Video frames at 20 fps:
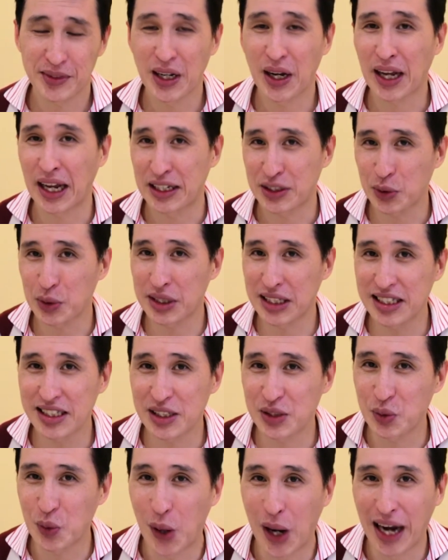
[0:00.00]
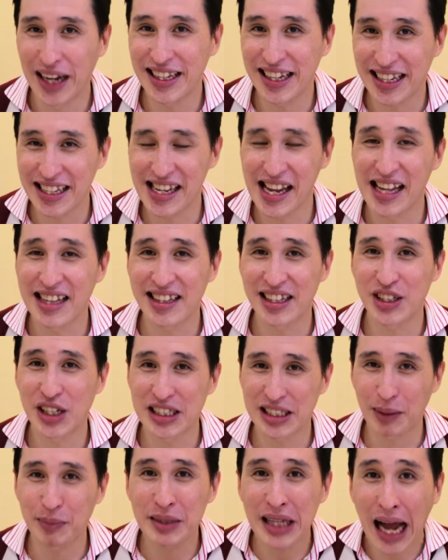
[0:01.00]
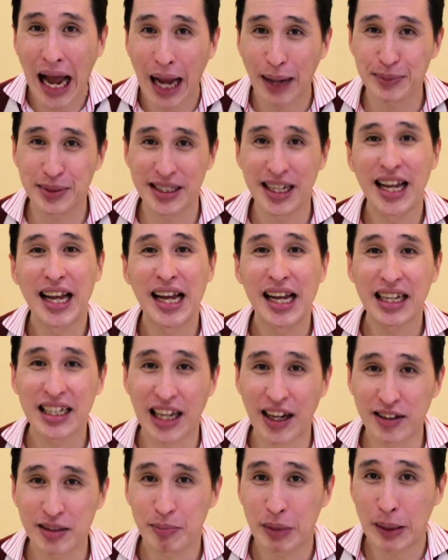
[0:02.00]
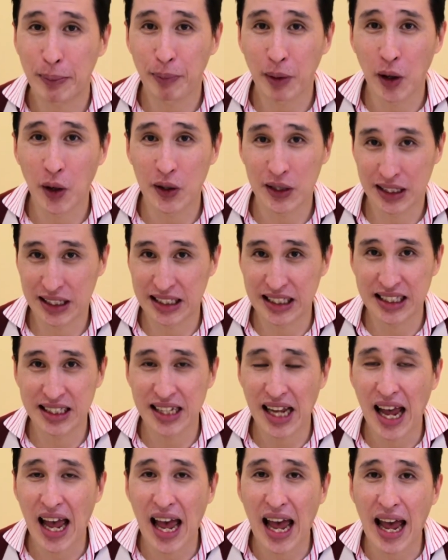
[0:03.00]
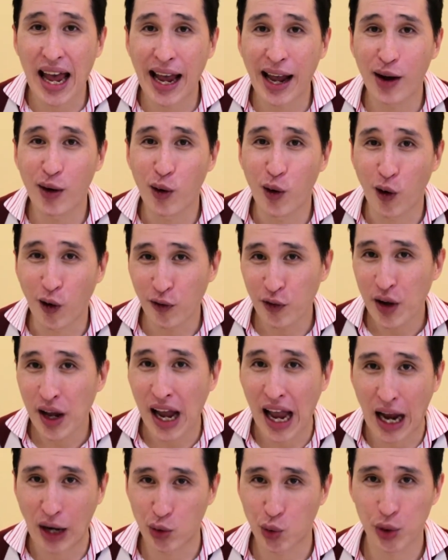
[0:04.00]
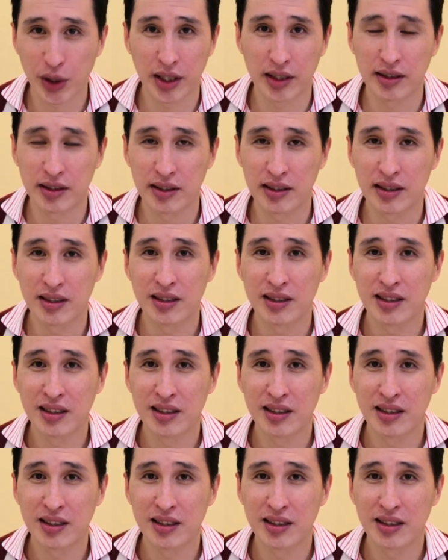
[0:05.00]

Okay, so this is why the ENTJ sometimes gives people this air of arrogance.